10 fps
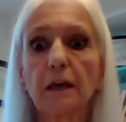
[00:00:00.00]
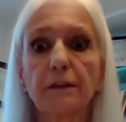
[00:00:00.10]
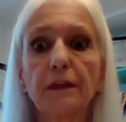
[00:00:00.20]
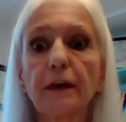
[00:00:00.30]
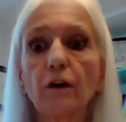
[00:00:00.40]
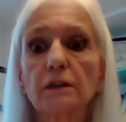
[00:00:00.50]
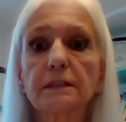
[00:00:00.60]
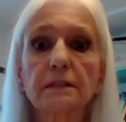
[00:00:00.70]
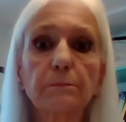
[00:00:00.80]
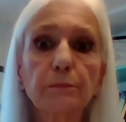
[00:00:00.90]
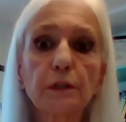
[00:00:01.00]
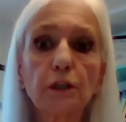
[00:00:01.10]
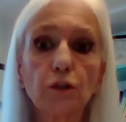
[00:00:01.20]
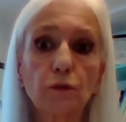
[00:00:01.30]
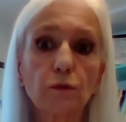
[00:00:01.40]
They are
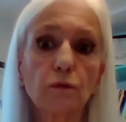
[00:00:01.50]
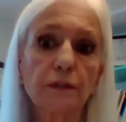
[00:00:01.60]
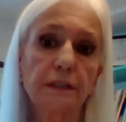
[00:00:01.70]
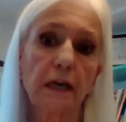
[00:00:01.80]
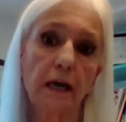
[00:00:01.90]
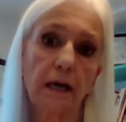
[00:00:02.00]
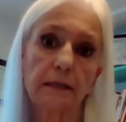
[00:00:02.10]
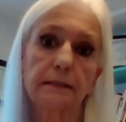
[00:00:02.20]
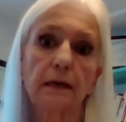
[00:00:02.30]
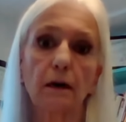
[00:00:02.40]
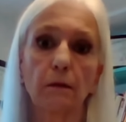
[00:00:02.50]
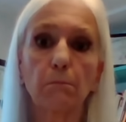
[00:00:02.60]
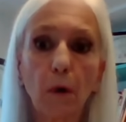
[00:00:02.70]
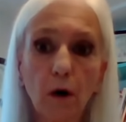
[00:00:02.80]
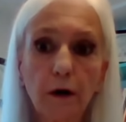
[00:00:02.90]
simply used as
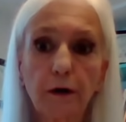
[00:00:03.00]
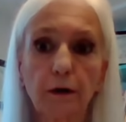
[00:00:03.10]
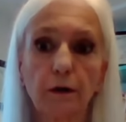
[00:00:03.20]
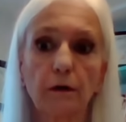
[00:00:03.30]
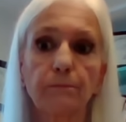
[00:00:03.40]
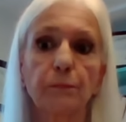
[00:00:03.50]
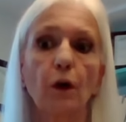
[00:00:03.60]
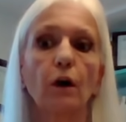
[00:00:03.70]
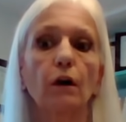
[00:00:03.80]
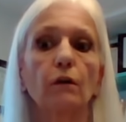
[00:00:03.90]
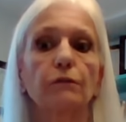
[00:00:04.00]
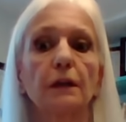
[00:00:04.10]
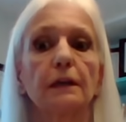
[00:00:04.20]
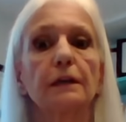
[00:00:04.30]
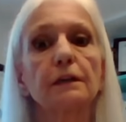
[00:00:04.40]
a marker
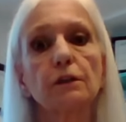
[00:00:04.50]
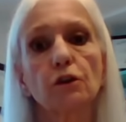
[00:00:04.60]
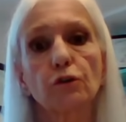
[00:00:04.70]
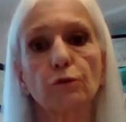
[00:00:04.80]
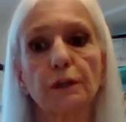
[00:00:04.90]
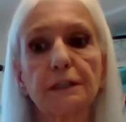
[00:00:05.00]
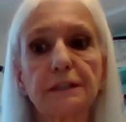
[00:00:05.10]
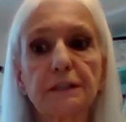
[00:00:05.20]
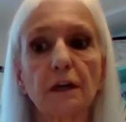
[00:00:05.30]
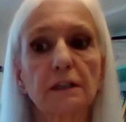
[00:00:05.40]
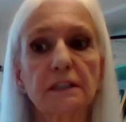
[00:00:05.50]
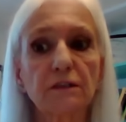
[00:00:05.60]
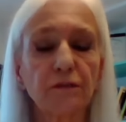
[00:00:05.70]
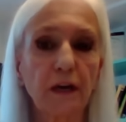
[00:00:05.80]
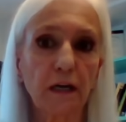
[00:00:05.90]
of increased
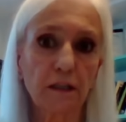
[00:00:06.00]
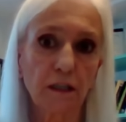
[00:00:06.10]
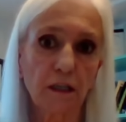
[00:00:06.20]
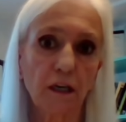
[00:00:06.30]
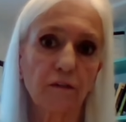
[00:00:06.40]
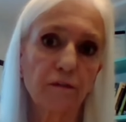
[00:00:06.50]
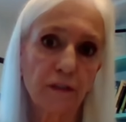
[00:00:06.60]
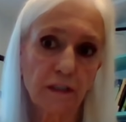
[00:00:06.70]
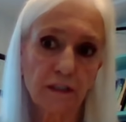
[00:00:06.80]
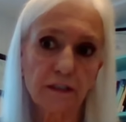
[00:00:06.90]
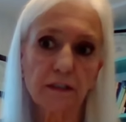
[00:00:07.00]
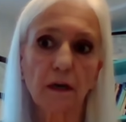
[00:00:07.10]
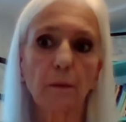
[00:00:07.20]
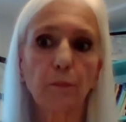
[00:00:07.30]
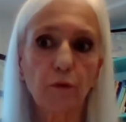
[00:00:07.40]
cephalic
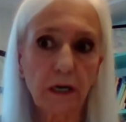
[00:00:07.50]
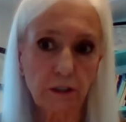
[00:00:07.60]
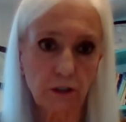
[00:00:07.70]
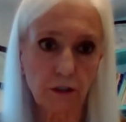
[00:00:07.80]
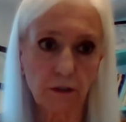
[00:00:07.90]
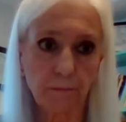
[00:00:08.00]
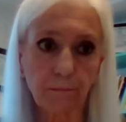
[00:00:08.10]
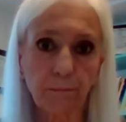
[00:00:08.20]
venous pressure.